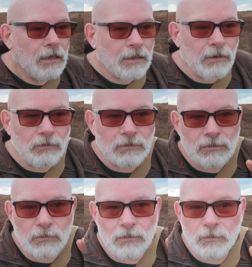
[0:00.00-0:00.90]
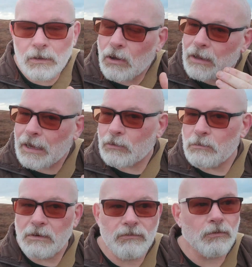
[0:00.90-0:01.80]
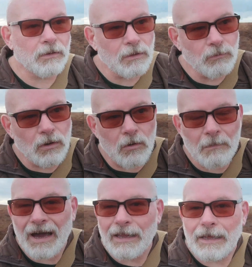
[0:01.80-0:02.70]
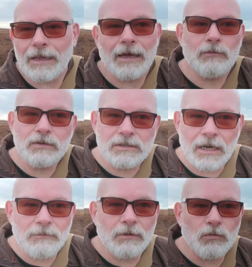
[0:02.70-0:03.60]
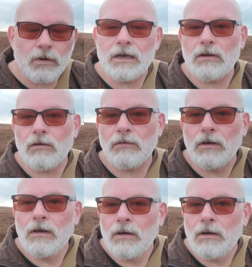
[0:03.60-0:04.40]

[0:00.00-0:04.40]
Now, so we've got that coming through, and then we've got my ley line, which I've been working on